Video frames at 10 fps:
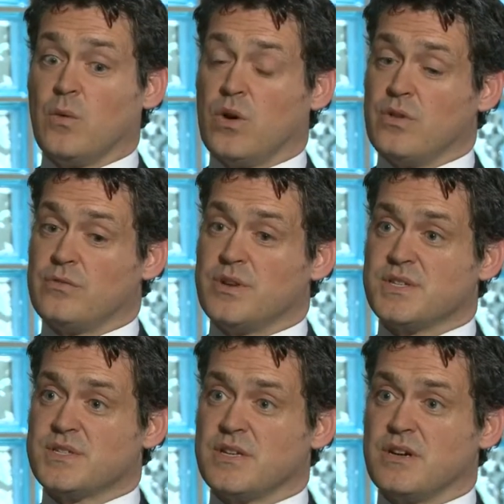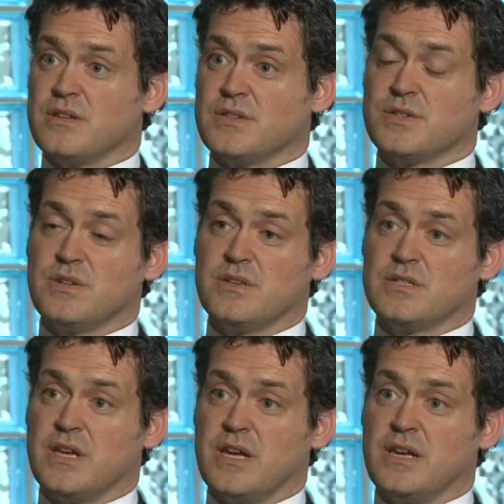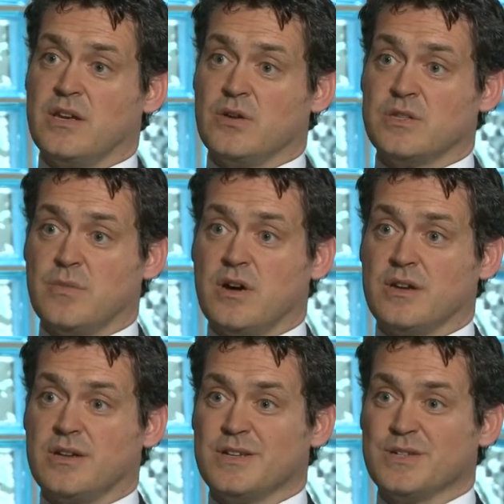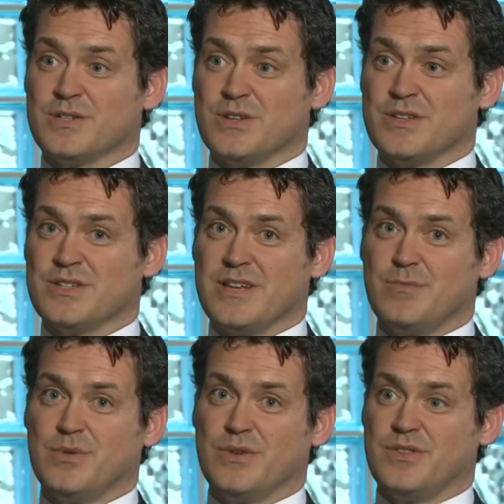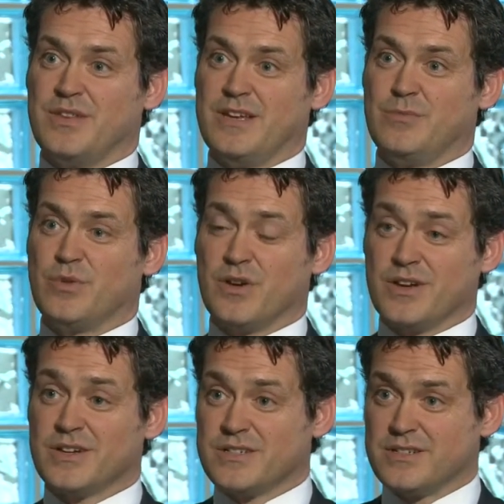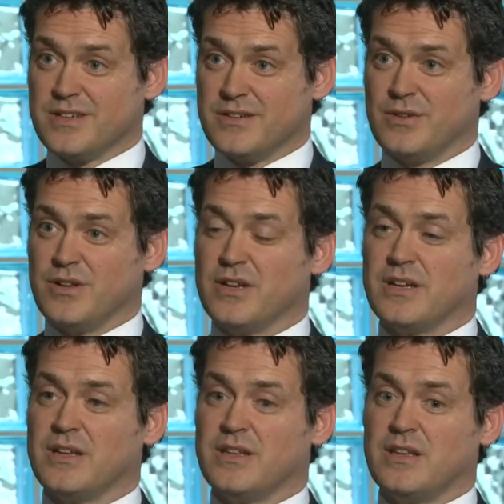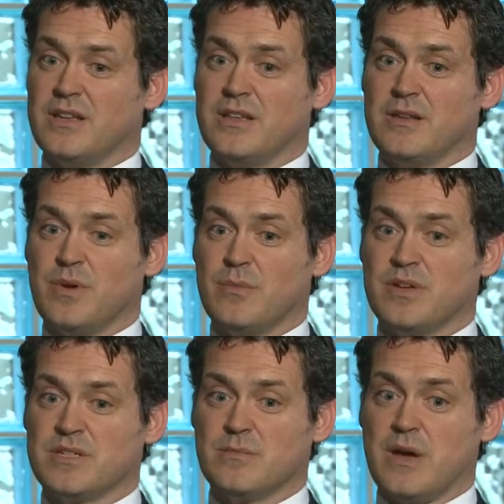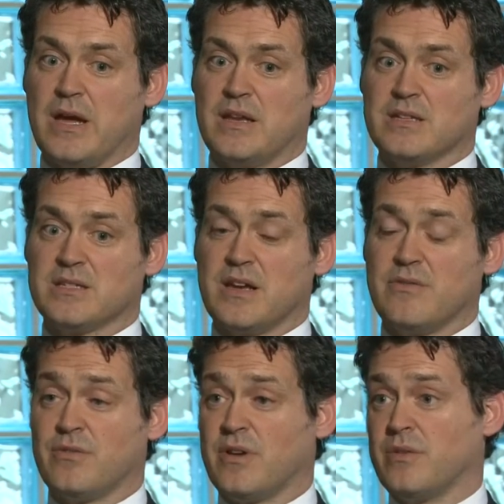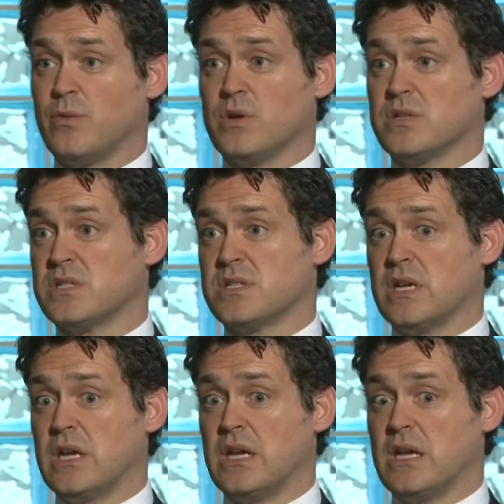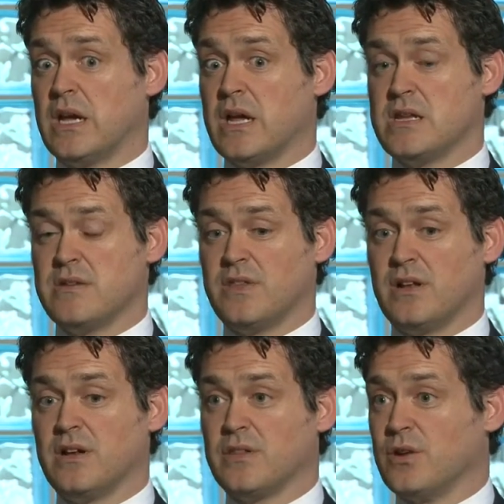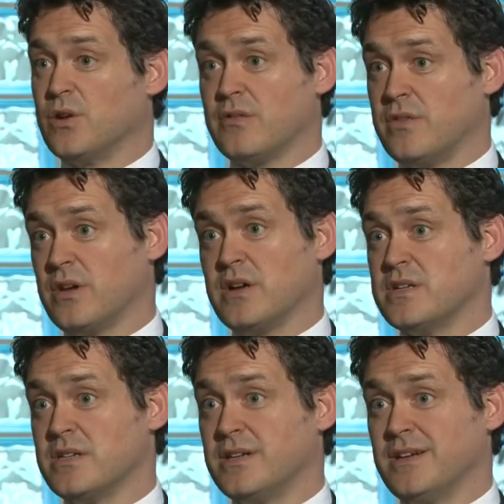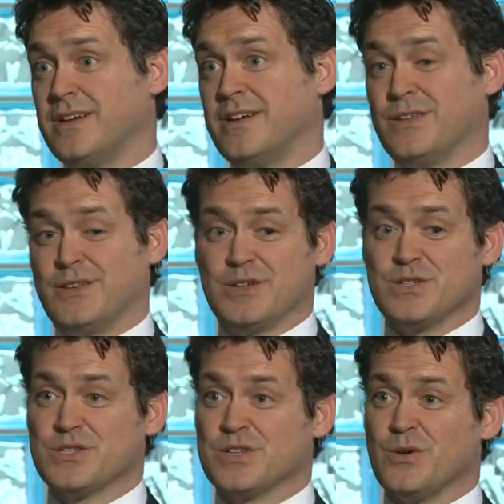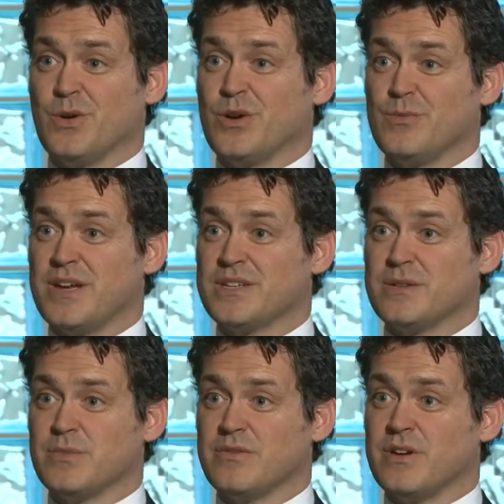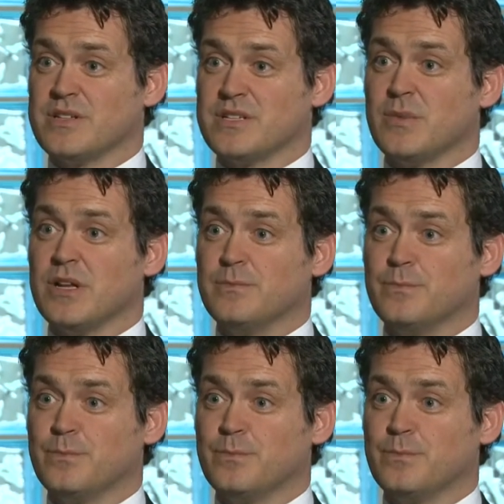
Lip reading: Well, the risks are that as soon as they go to market, as soon as they put the product, if you like, in the public domain, it's there for everyone to see, and if they like the look of the idea, they can just go along and make something very similar.